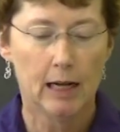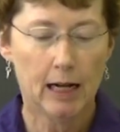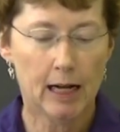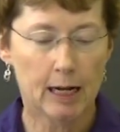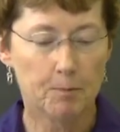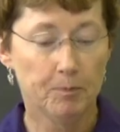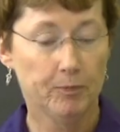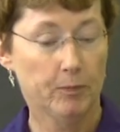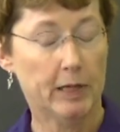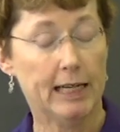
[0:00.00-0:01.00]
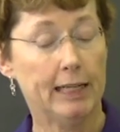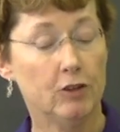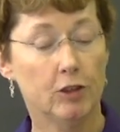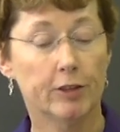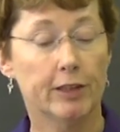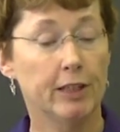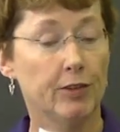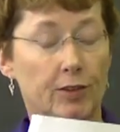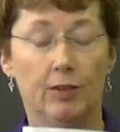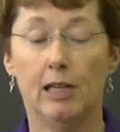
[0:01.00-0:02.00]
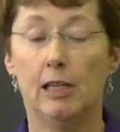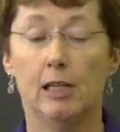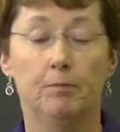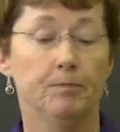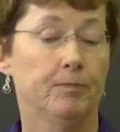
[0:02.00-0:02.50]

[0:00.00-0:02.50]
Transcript: Um, but I took this um,